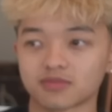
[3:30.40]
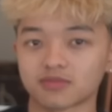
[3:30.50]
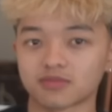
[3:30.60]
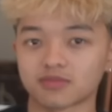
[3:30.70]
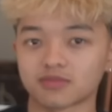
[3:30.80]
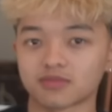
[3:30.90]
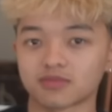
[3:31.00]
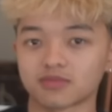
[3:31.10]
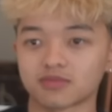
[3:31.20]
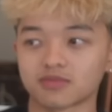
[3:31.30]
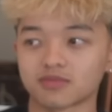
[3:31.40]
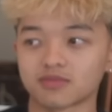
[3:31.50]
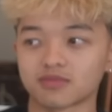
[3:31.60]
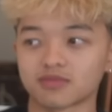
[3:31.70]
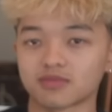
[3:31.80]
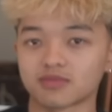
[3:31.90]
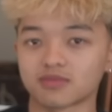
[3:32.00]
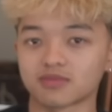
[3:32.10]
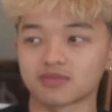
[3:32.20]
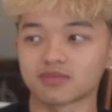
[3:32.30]

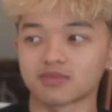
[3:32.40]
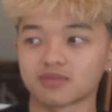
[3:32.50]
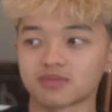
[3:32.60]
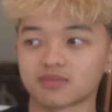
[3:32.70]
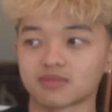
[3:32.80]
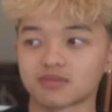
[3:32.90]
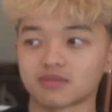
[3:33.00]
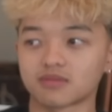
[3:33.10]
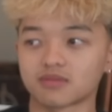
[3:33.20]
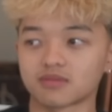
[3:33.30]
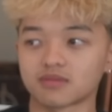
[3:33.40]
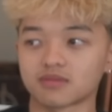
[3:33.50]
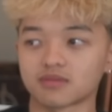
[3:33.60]
This person isn't speaking.